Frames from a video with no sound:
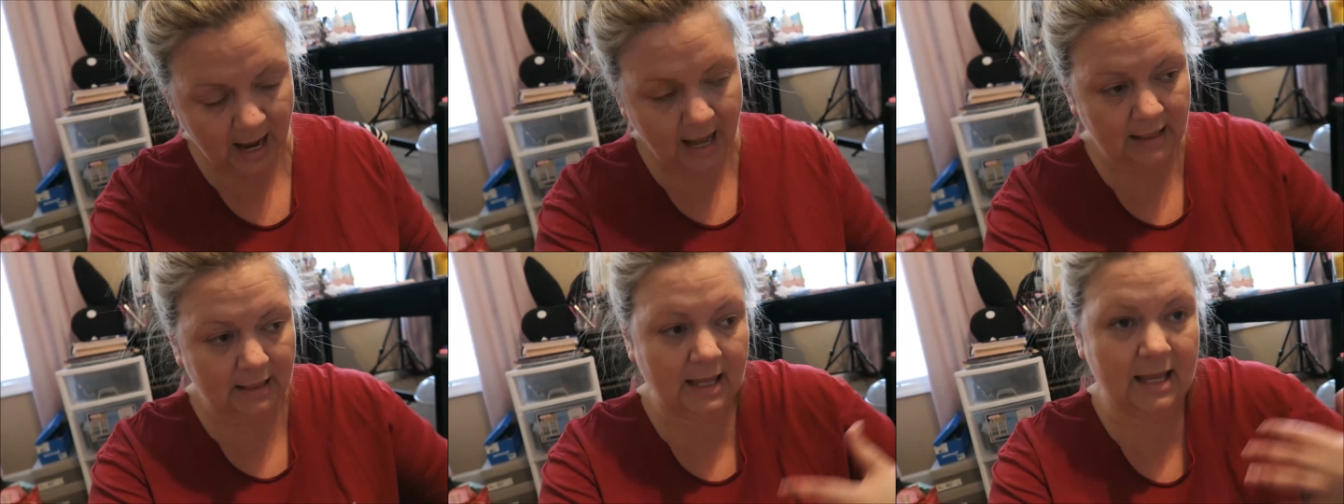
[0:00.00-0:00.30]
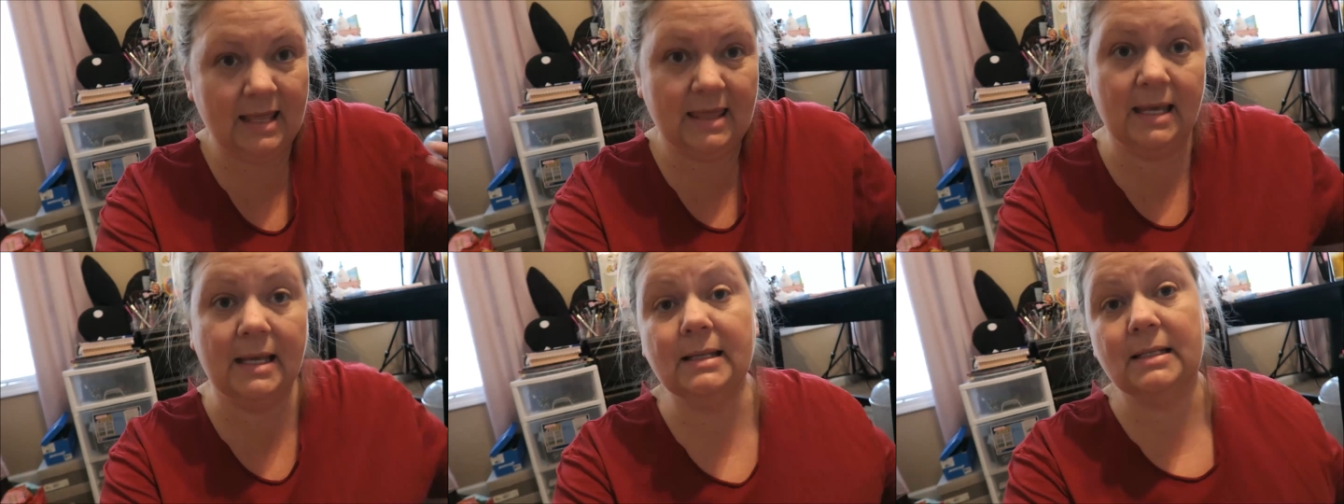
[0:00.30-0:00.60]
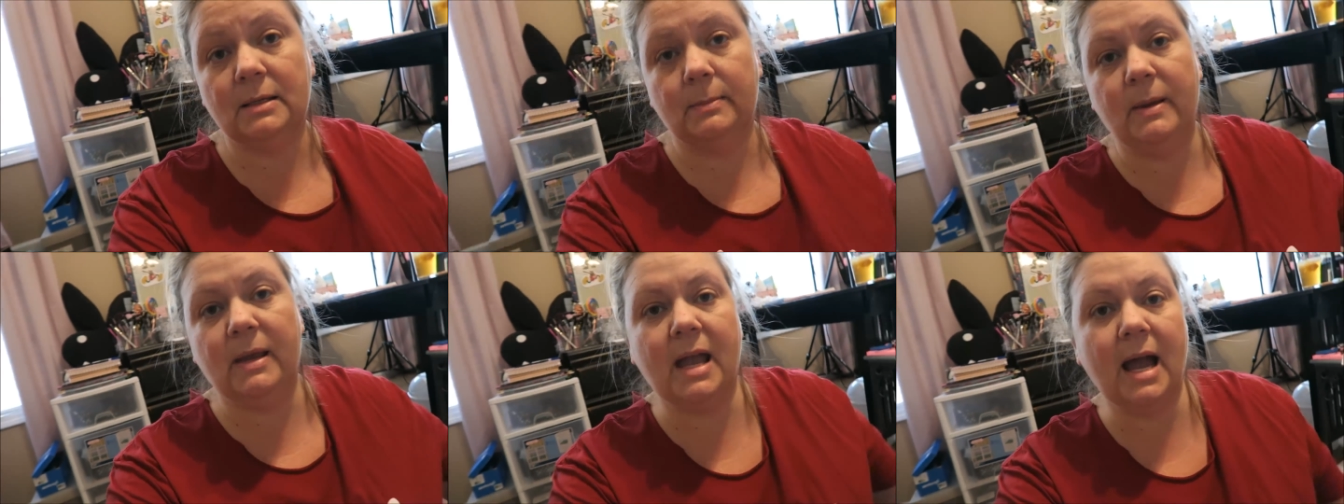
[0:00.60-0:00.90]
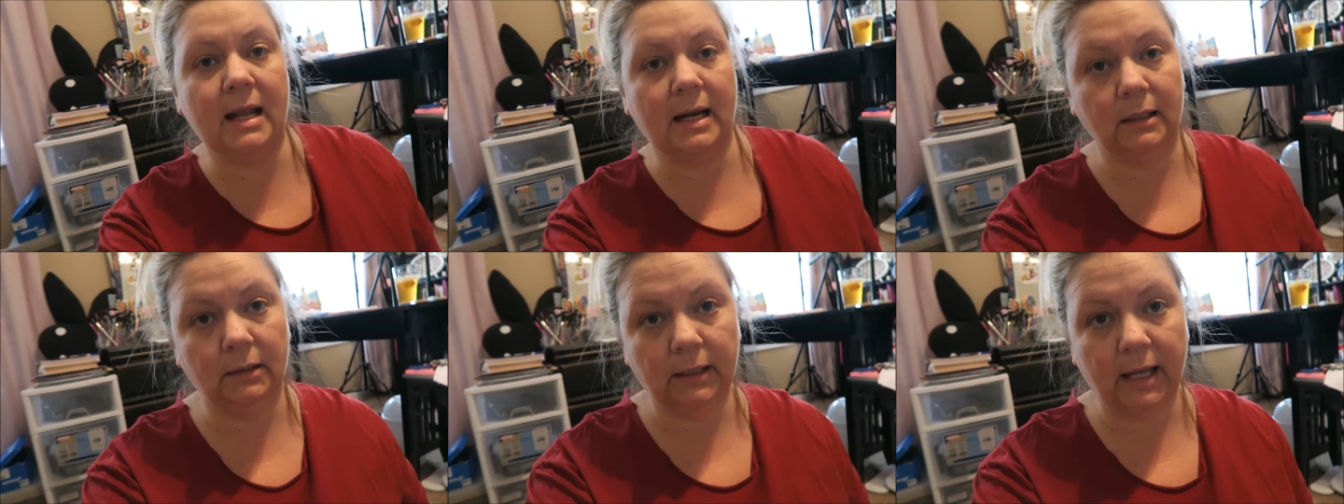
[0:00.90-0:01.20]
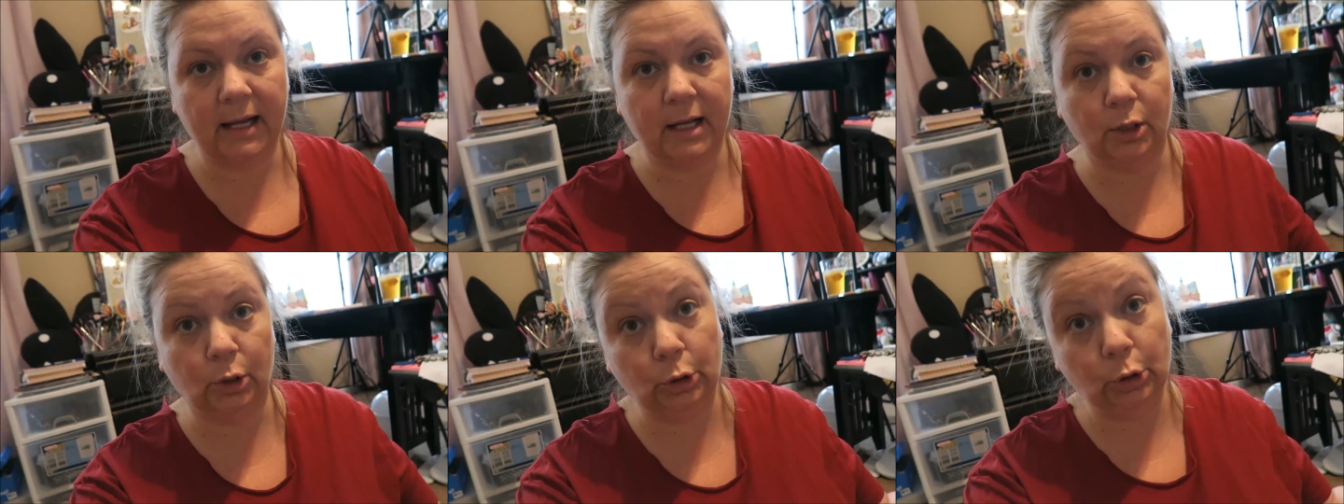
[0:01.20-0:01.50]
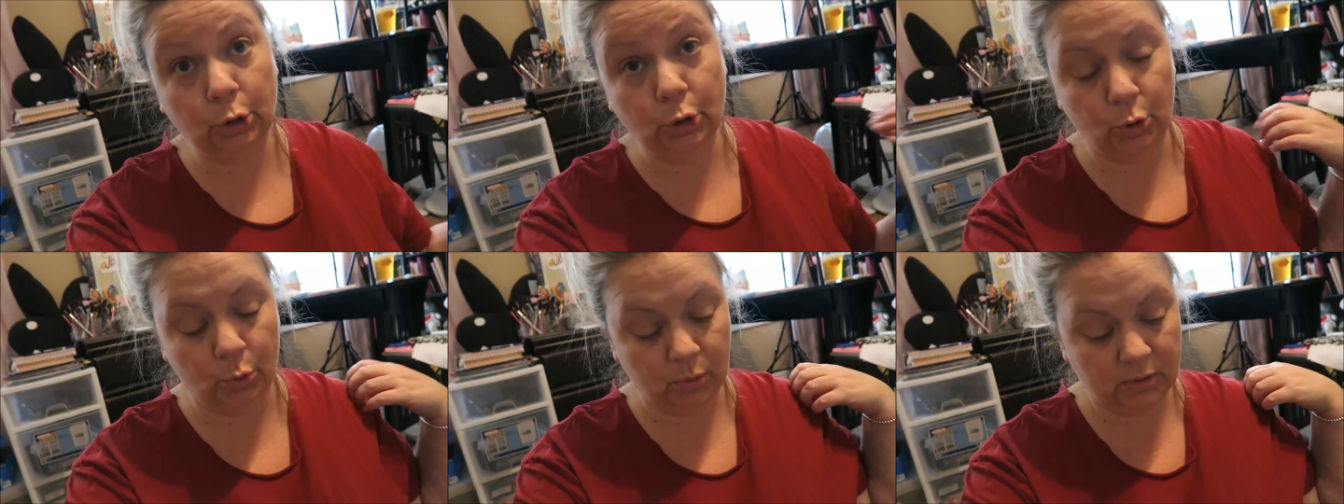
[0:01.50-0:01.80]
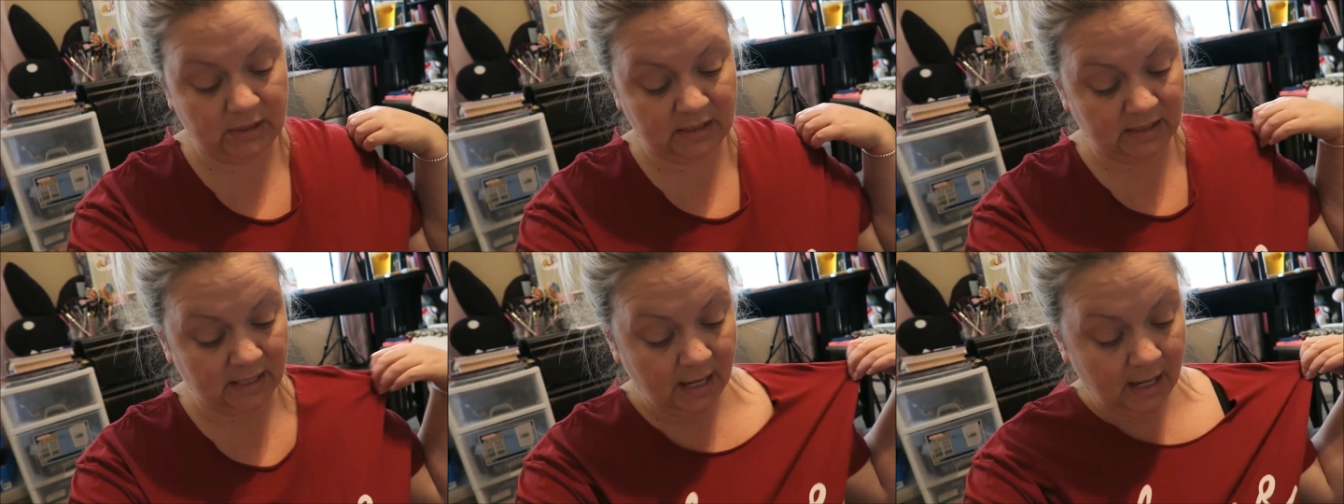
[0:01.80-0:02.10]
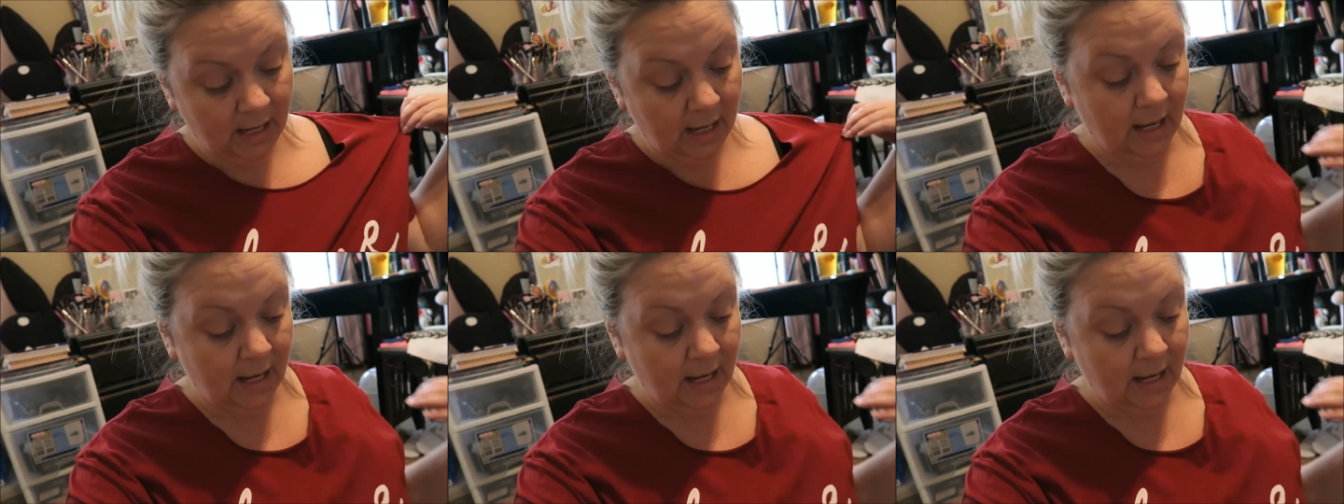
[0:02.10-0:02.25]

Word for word: I like things to be kind of like loose.